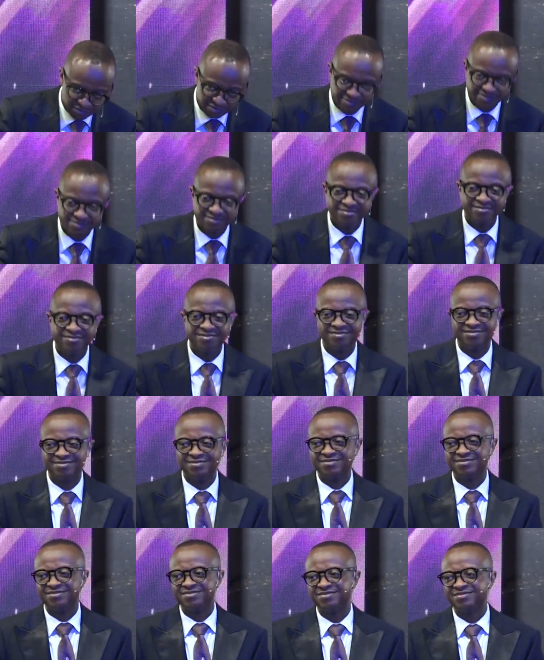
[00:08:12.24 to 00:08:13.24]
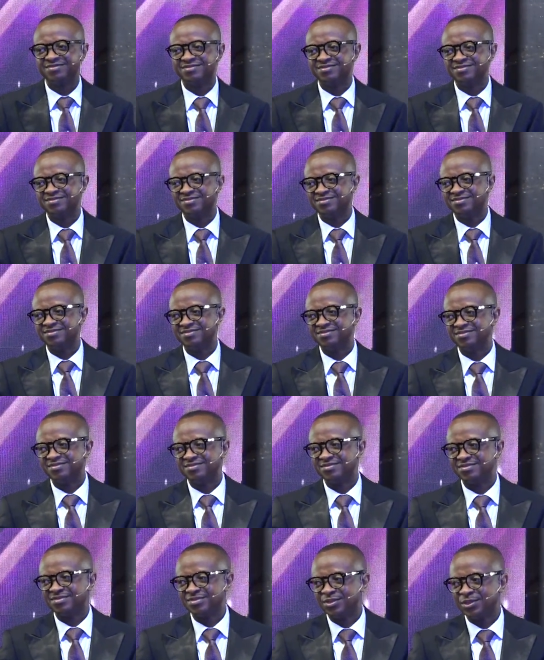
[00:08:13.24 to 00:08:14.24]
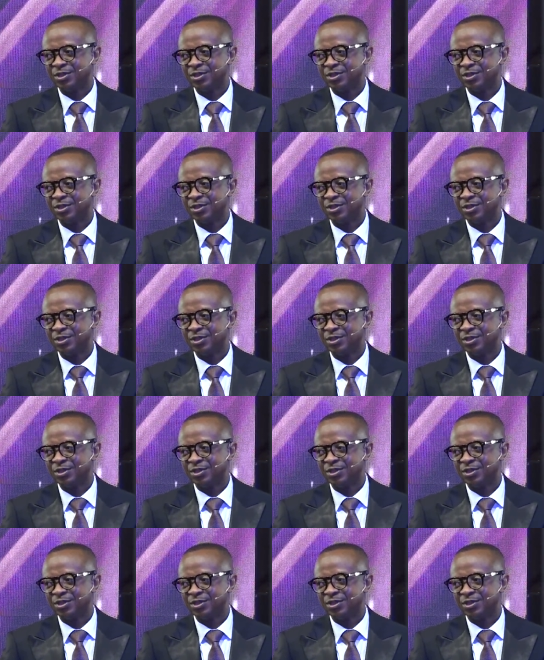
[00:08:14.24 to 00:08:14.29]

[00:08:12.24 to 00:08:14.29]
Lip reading: Nobody speaks.